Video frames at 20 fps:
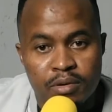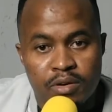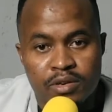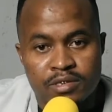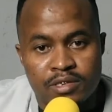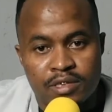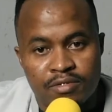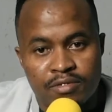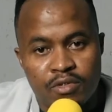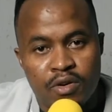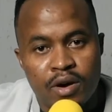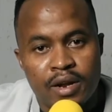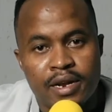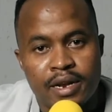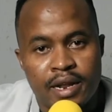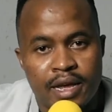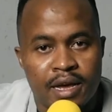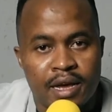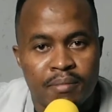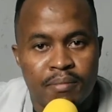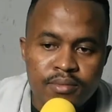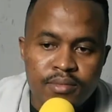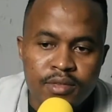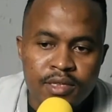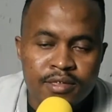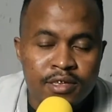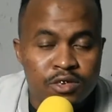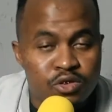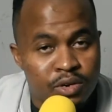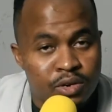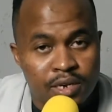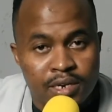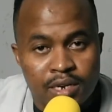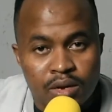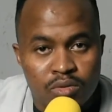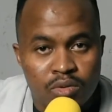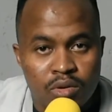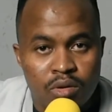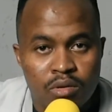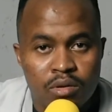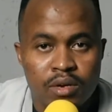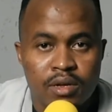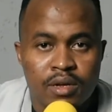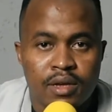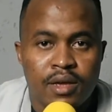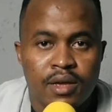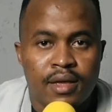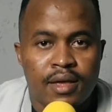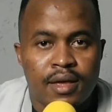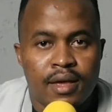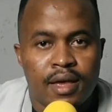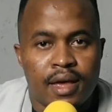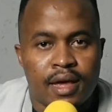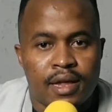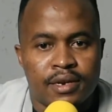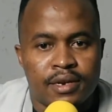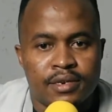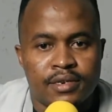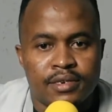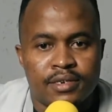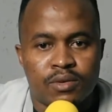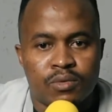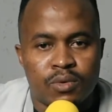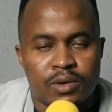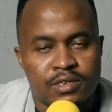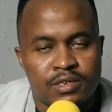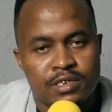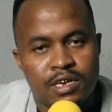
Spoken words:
because they've got an app that you can download, and when